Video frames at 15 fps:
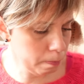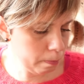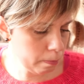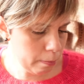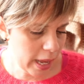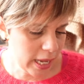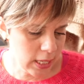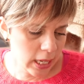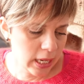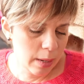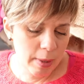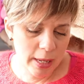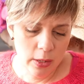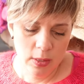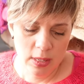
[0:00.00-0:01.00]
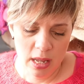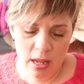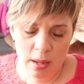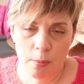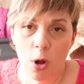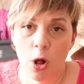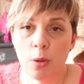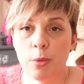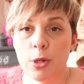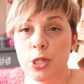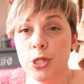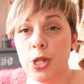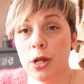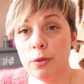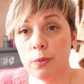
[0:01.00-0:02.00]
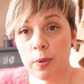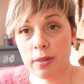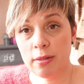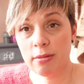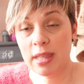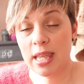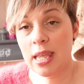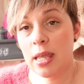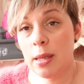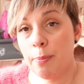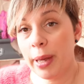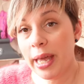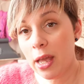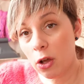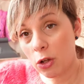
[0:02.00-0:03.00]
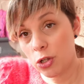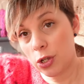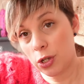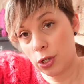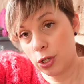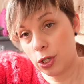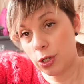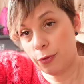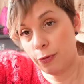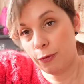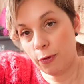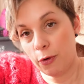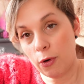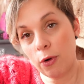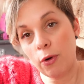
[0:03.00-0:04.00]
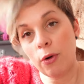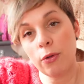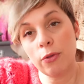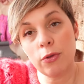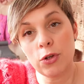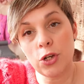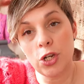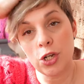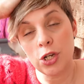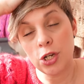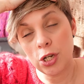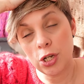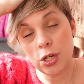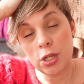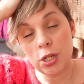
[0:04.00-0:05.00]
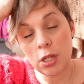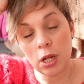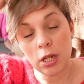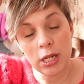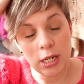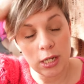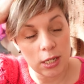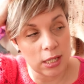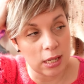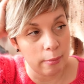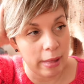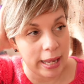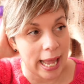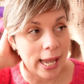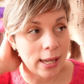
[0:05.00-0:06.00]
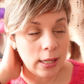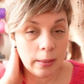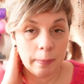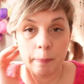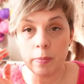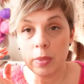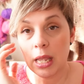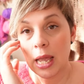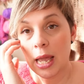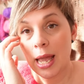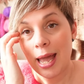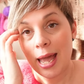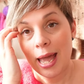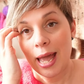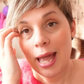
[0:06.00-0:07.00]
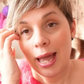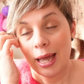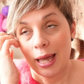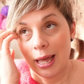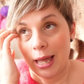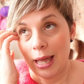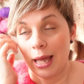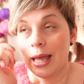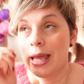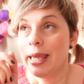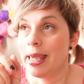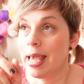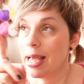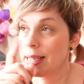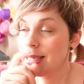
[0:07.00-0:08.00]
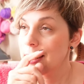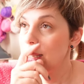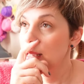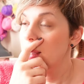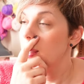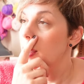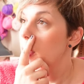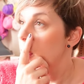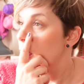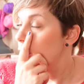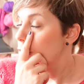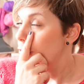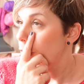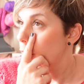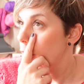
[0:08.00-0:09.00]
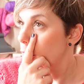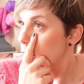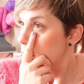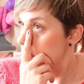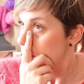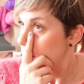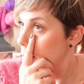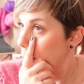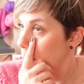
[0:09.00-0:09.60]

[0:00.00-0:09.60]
Basically because I'm almost done with the pre-orders for the Sock Knitters Almanac. Yes, I forgot.